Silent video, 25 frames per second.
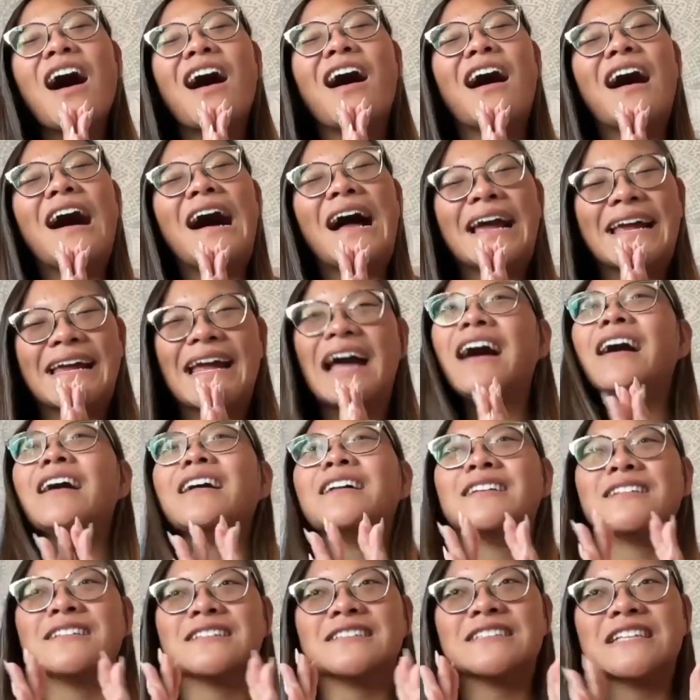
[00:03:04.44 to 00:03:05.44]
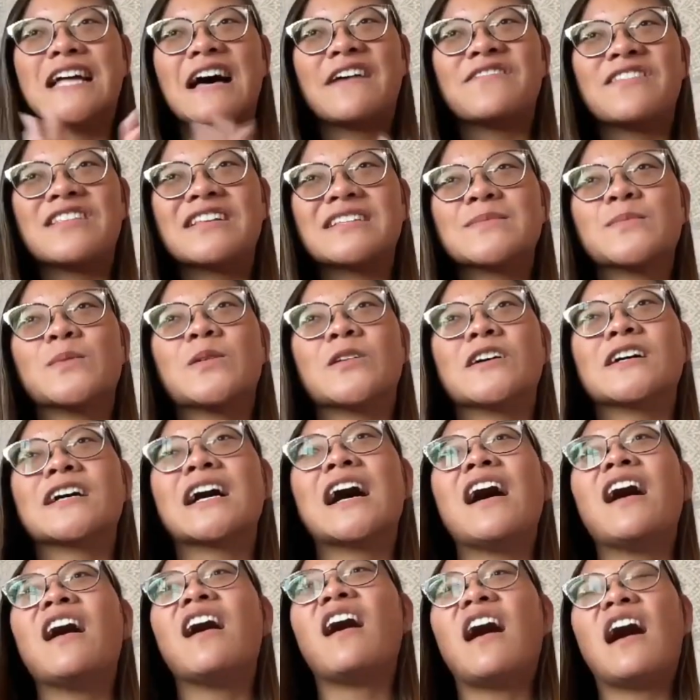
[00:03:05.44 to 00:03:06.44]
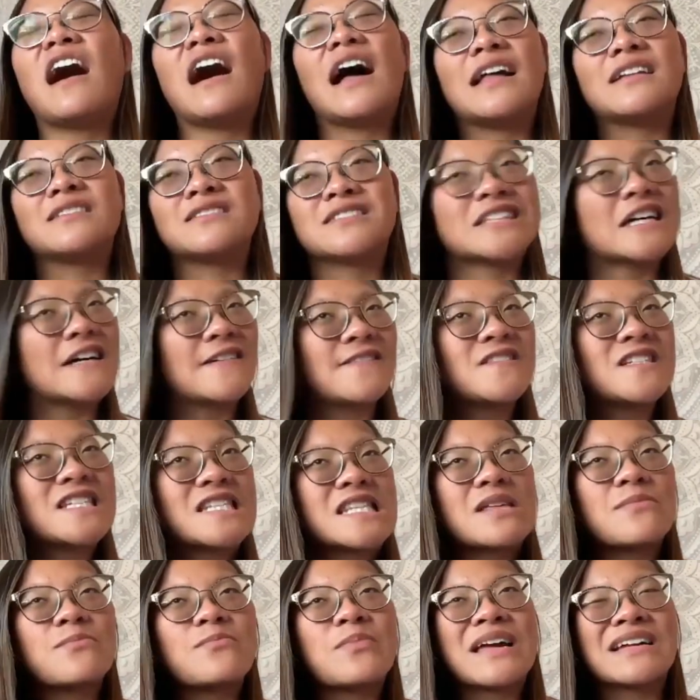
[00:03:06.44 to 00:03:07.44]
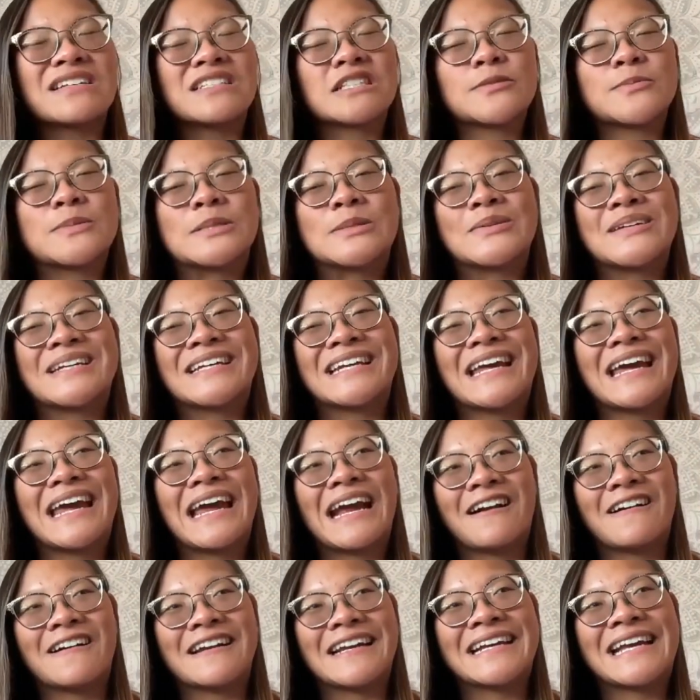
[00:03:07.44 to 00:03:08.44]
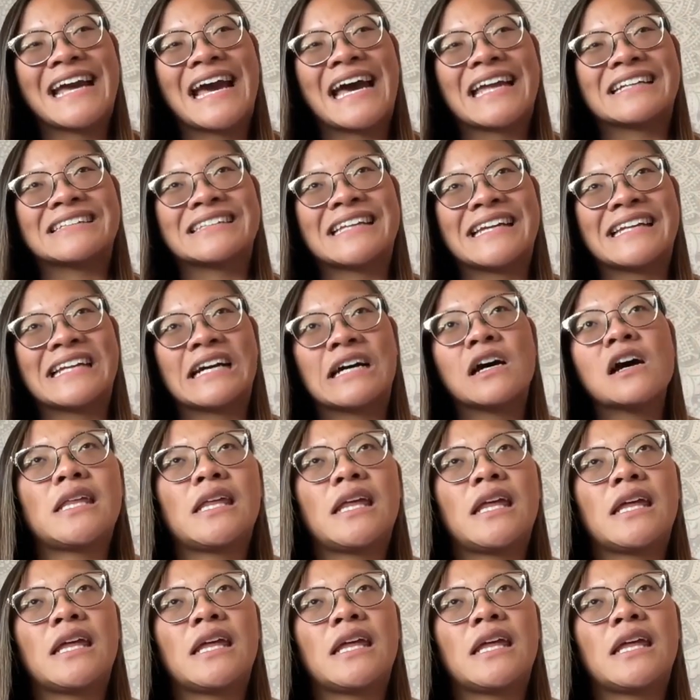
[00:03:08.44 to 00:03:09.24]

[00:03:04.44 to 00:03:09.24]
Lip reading: I love this book. I loved the banter between Aaron and Catalina.